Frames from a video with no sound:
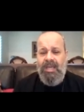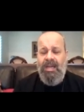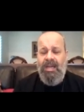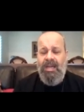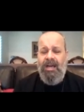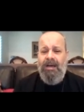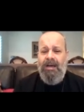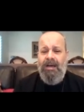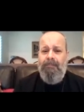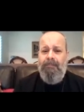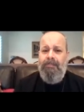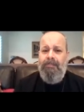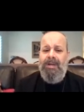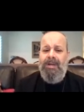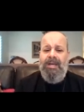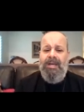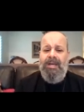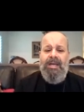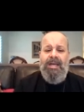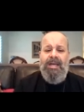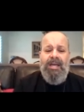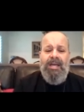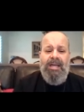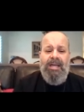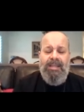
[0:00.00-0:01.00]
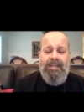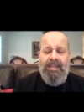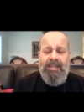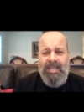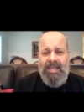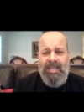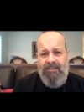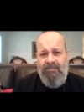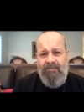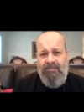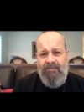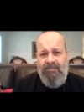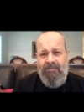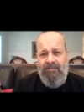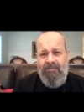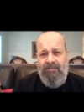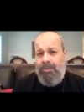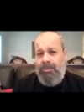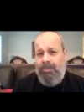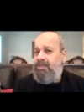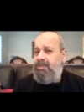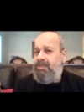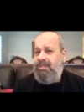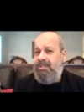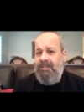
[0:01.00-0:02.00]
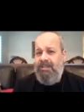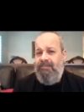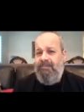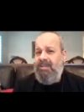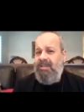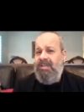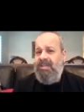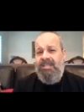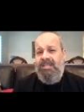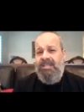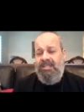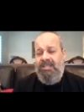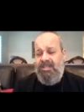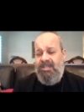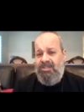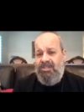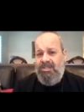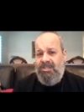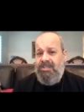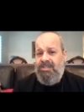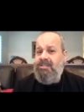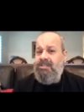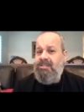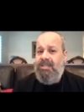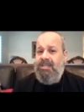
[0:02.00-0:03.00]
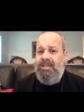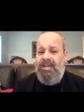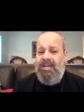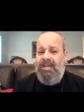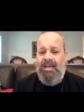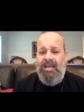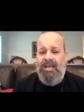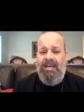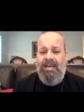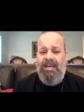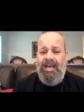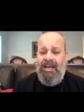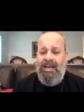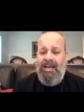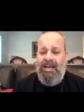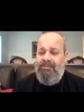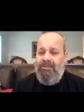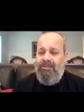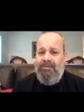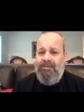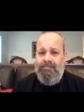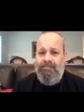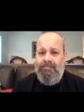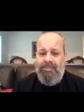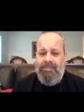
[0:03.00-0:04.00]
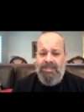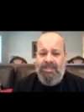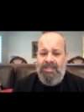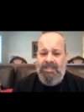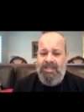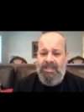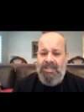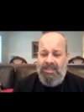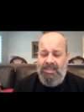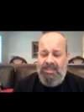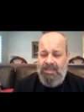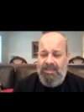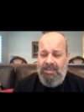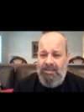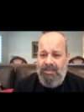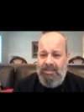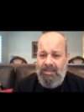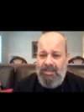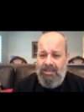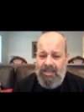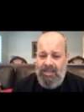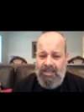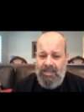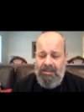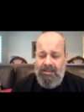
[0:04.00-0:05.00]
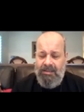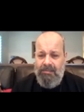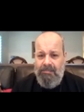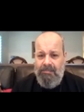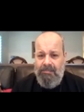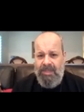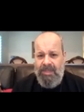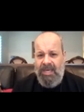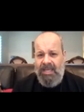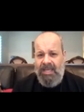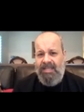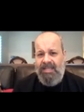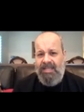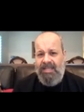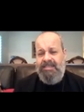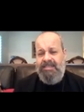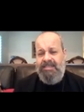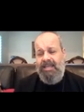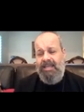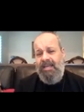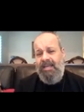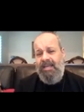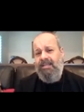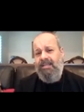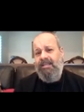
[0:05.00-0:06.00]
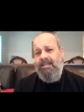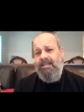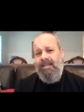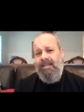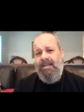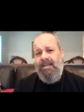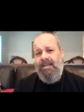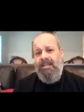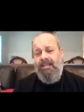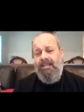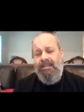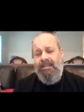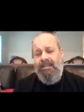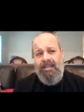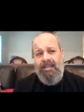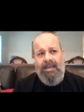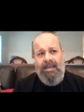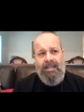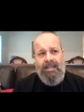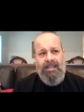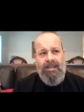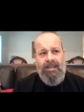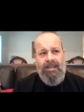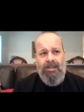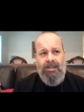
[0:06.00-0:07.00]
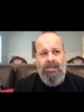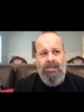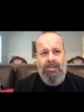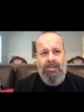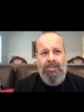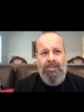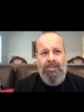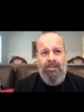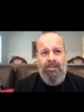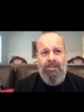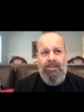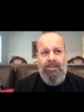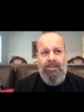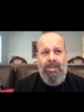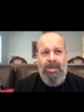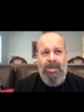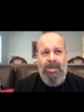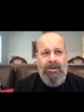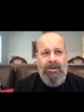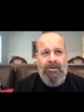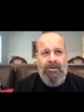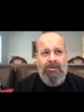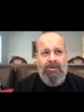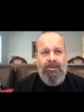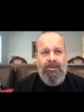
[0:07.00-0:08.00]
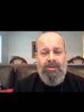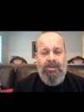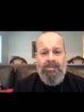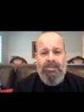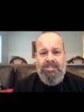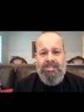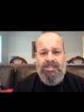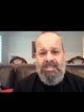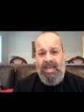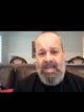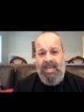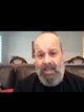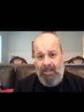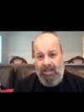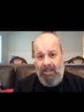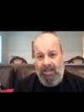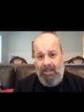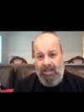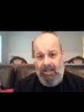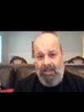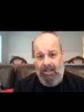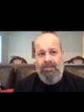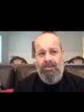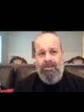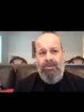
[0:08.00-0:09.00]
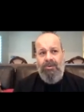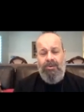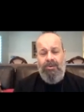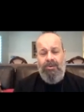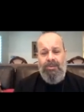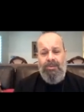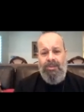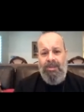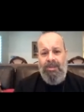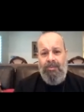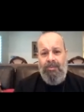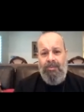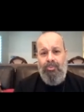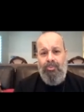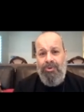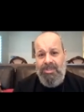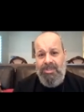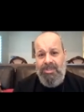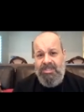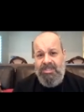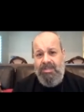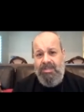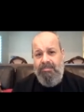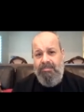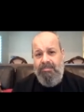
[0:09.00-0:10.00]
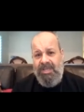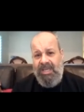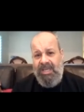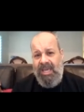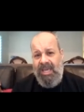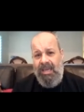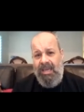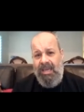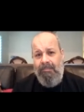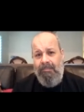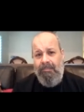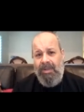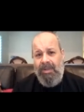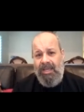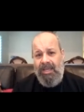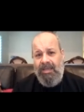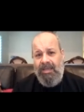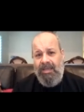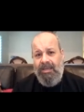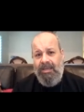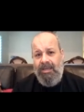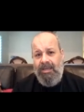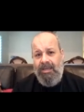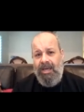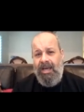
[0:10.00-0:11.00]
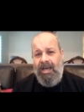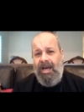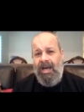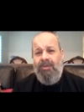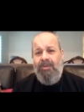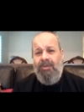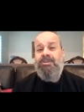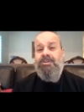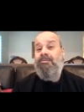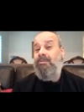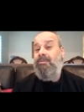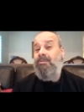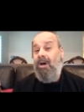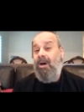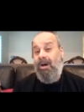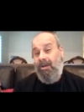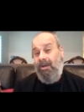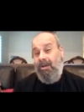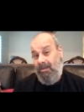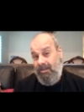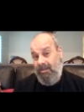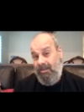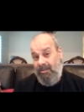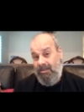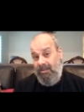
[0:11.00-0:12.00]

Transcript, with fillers: Um, they gave him the worst living conditions uh, ever, but nothing. Uh, it is said that their cell or their prison became like a house of God,